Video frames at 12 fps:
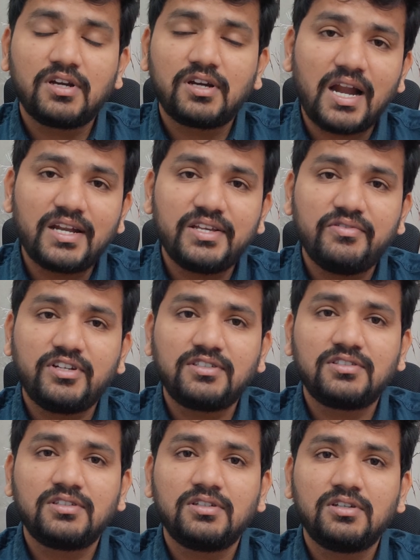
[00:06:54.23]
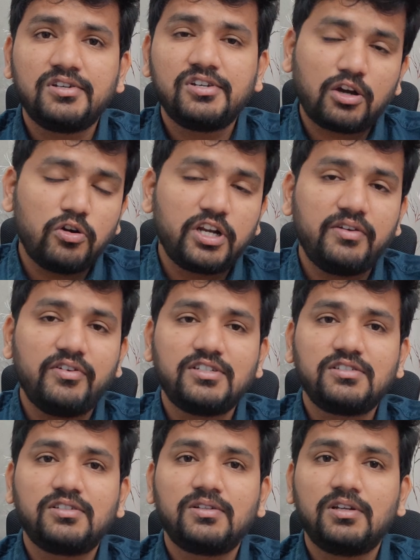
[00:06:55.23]
cart events, checkout
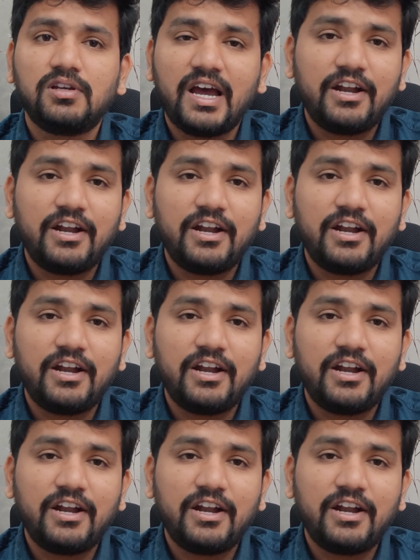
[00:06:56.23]
events,